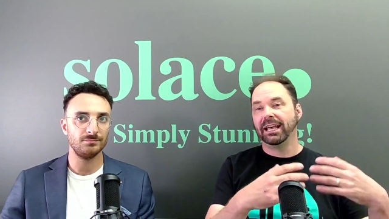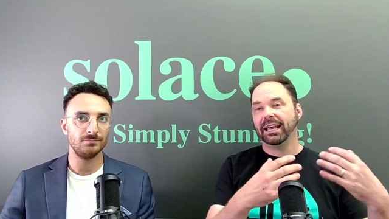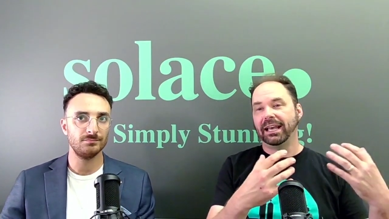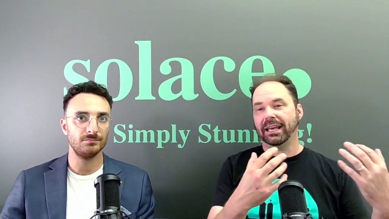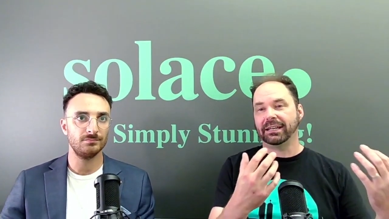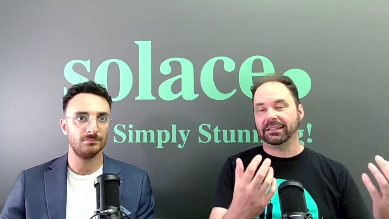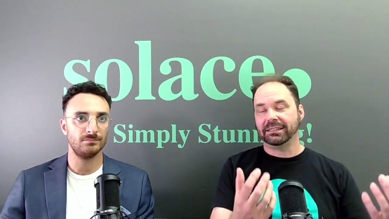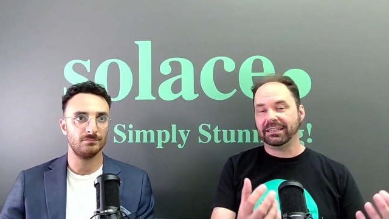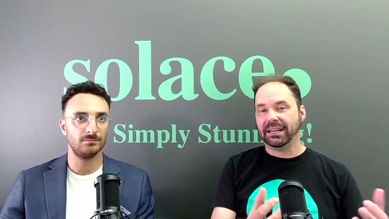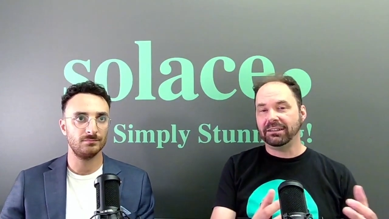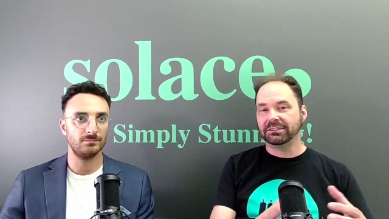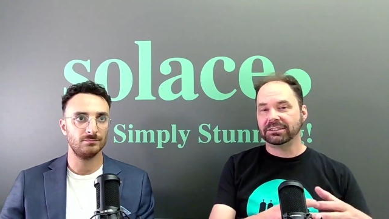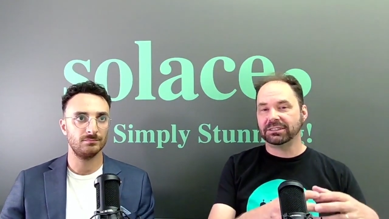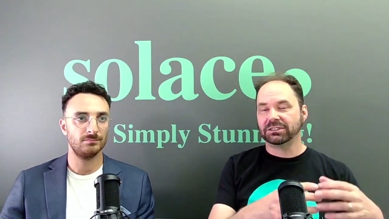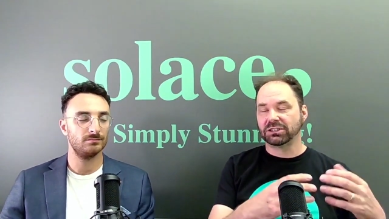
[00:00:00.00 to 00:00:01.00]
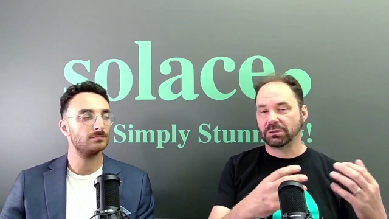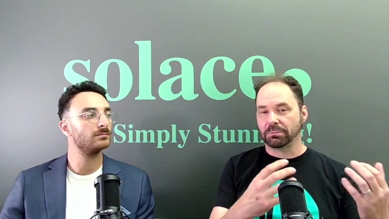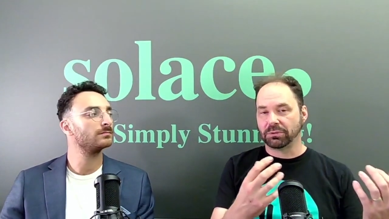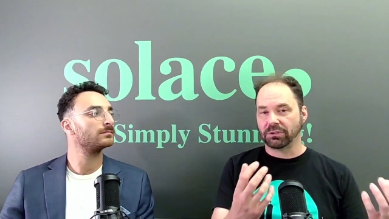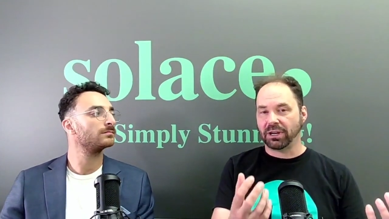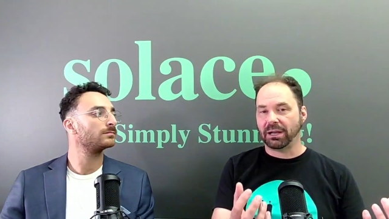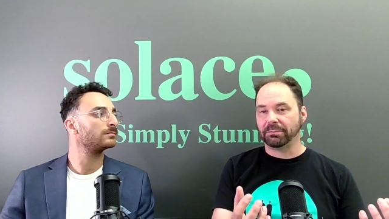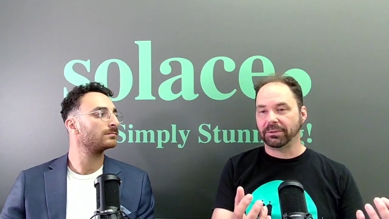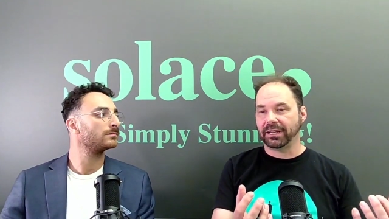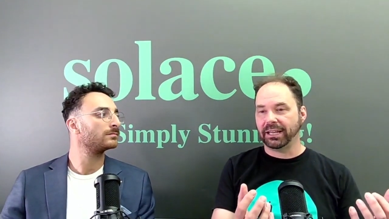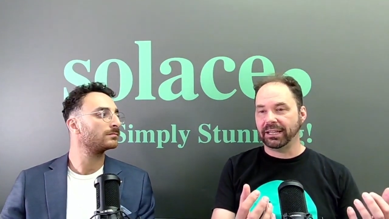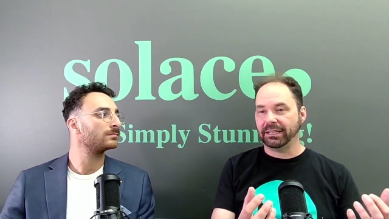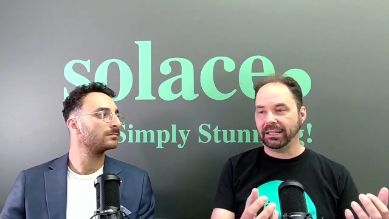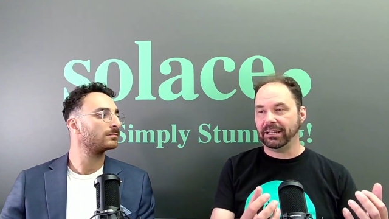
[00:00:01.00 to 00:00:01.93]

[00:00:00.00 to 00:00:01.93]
Speaker 1: and allows us to propagate